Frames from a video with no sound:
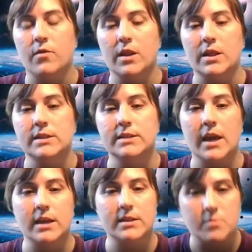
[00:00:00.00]
In this
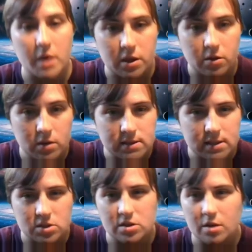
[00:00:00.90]
case, my units,
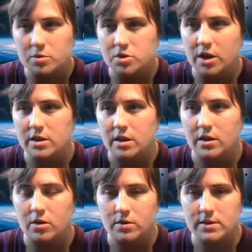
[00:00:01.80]
let's double check that the
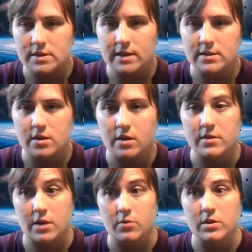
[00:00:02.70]
units cancel out, that
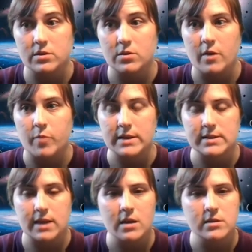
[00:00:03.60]
I really do have
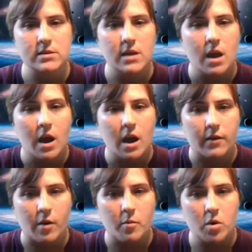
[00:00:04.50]
pascals. I've
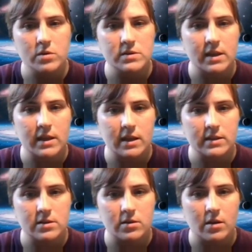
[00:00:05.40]
got moles that cancel.